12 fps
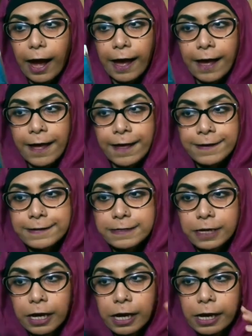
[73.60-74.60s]
and
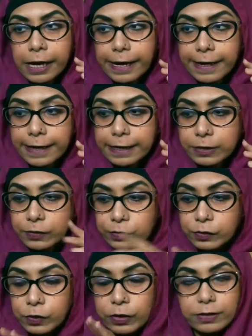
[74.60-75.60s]
it
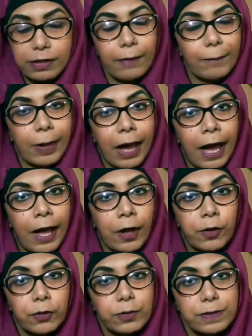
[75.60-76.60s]
looks at
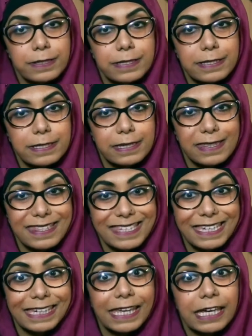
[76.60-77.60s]
how
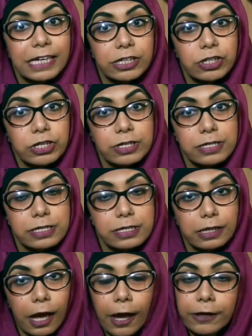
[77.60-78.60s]

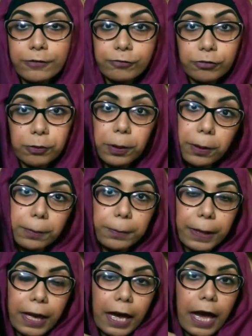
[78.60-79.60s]
teenagers kind of grow up
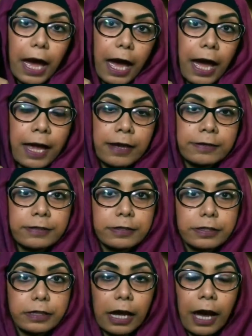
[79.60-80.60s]
and
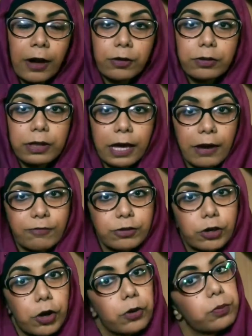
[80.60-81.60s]
how they have to
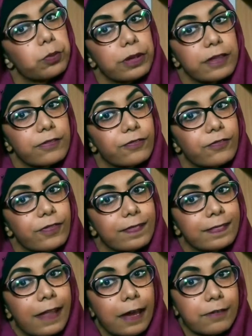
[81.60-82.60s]
cope with
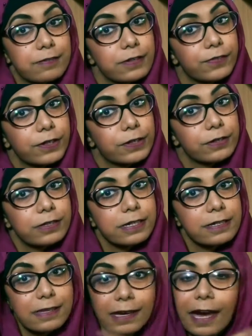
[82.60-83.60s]
life's
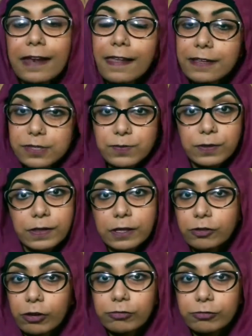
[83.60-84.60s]
difficulties. Again, that's something
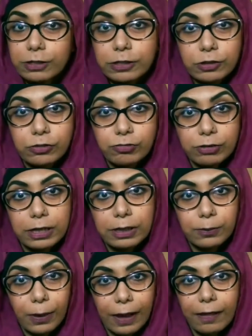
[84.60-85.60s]
that John Green does
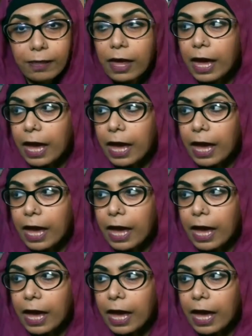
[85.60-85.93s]
really well,